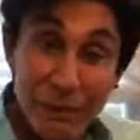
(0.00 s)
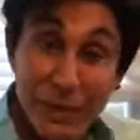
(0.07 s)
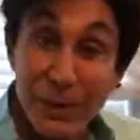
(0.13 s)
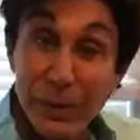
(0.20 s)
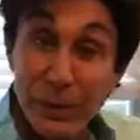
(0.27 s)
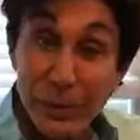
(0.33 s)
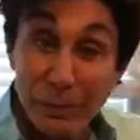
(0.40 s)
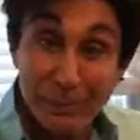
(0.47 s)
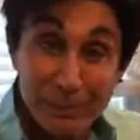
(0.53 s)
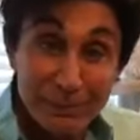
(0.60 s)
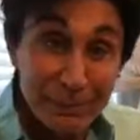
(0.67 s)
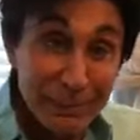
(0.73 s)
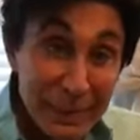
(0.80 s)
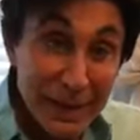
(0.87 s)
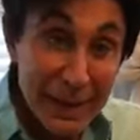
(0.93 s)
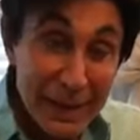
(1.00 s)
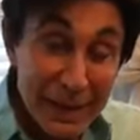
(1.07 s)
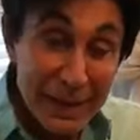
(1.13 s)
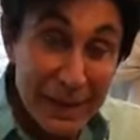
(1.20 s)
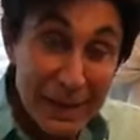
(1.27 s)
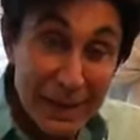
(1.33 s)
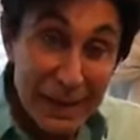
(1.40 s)
for you.
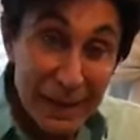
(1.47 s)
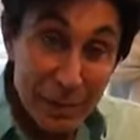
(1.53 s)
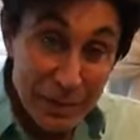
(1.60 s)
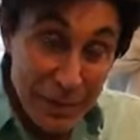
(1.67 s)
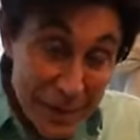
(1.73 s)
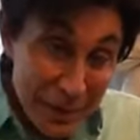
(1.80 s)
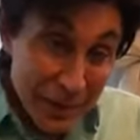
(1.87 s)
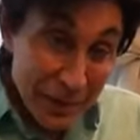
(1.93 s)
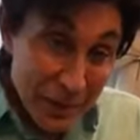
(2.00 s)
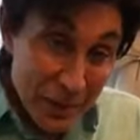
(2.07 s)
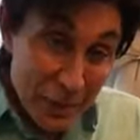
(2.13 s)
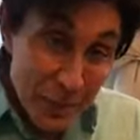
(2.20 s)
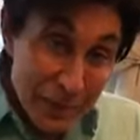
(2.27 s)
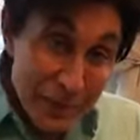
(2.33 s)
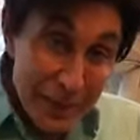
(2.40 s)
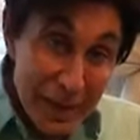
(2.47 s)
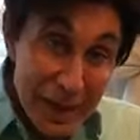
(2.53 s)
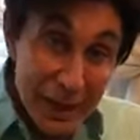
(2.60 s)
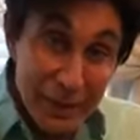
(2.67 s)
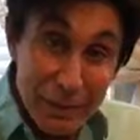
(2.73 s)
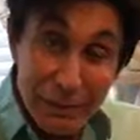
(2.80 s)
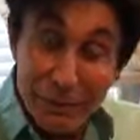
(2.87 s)
I want you to hear this because a
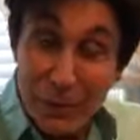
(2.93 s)
lot of you